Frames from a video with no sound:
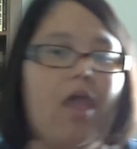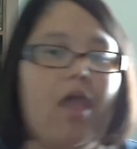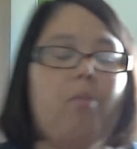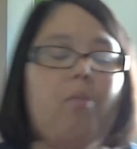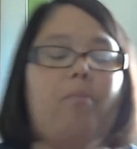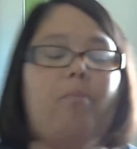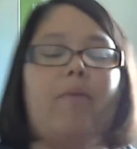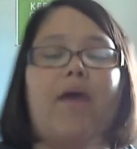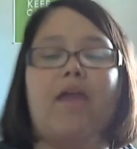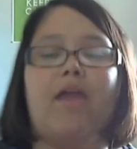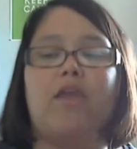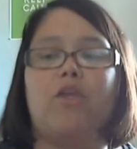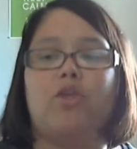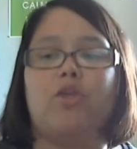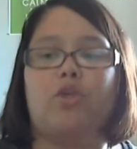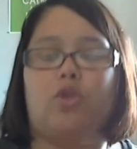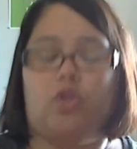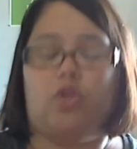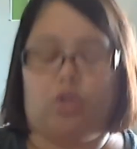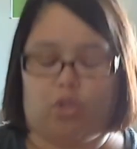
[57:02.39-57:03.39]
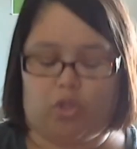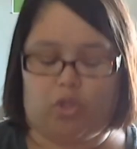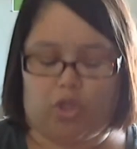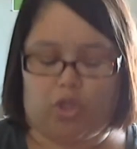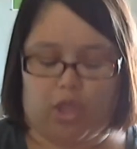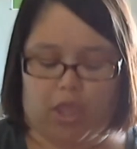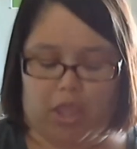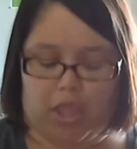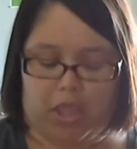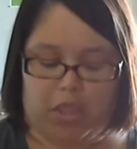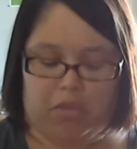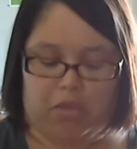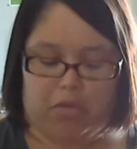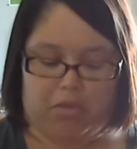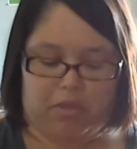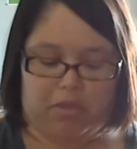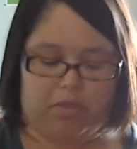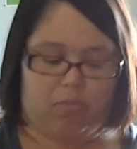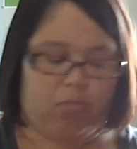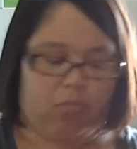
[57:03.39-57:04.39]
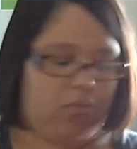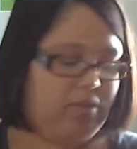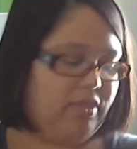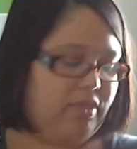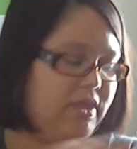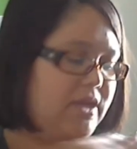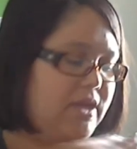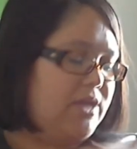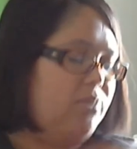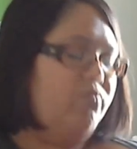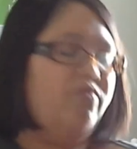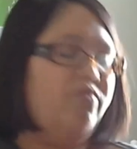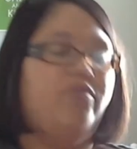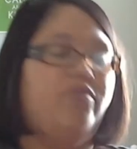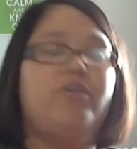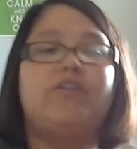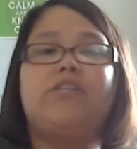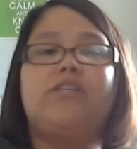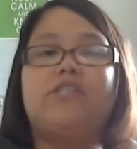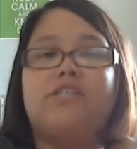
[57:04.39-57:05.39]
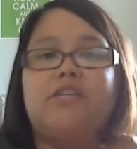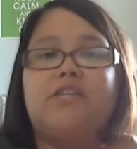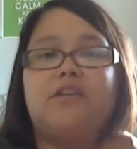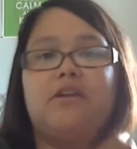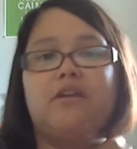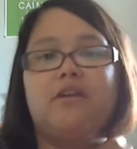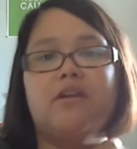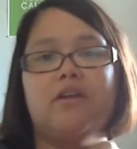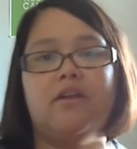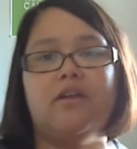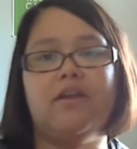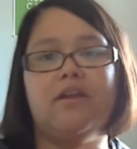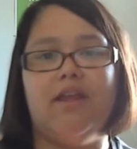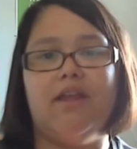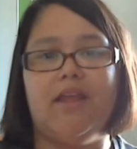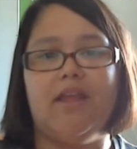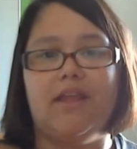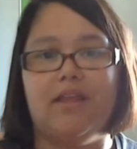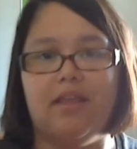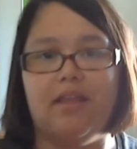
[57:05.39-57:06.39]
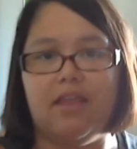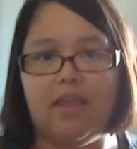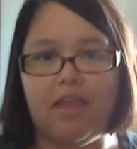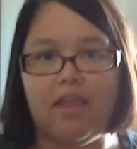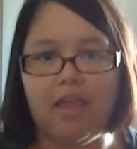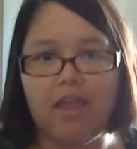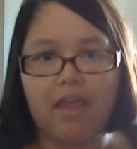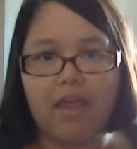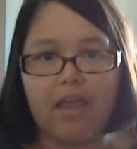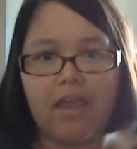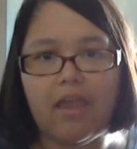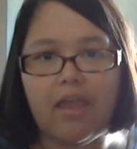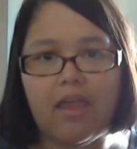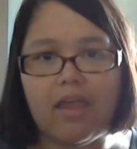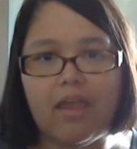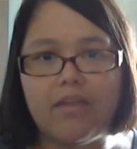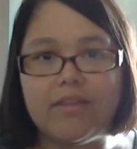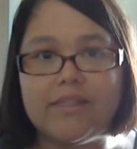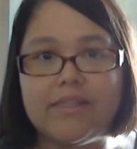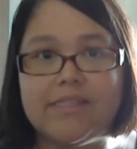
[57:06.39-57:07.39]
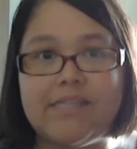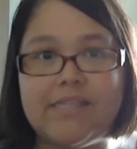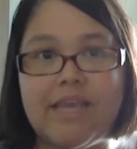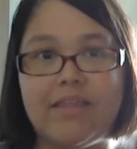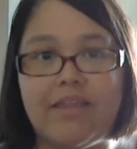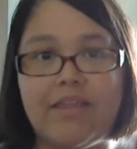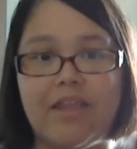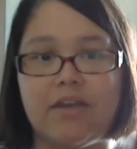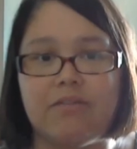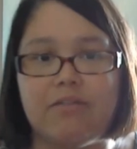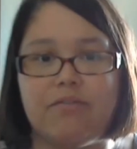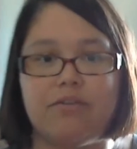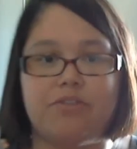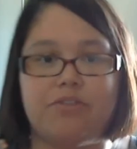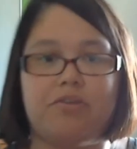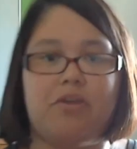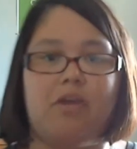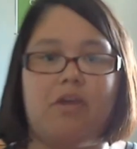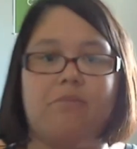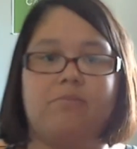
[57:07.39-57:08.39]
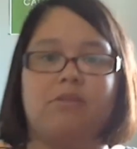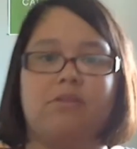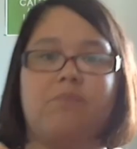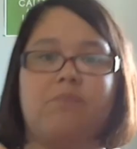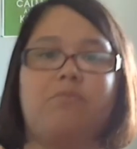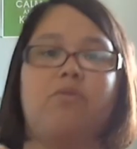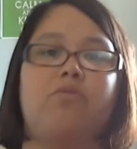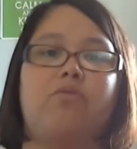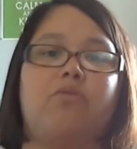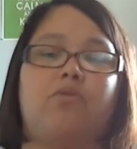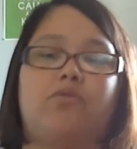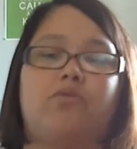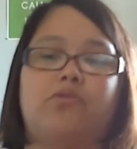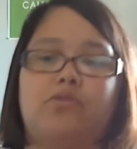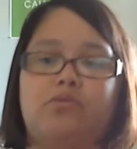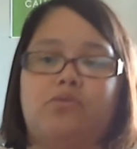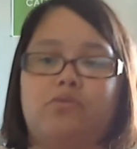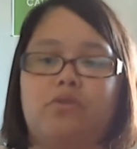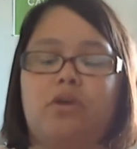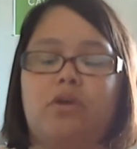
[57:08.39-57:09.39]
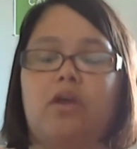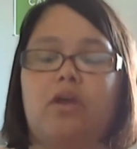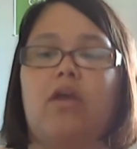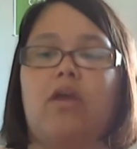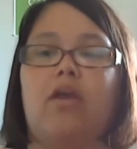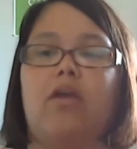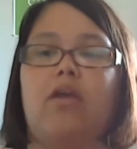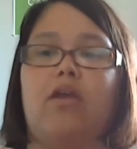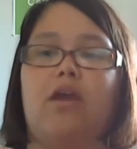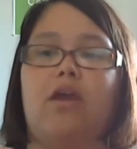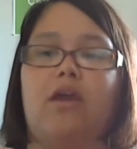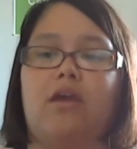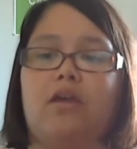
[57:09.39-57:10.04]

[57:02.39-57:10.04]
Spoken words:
but when the first year death anniversary comes up, you do a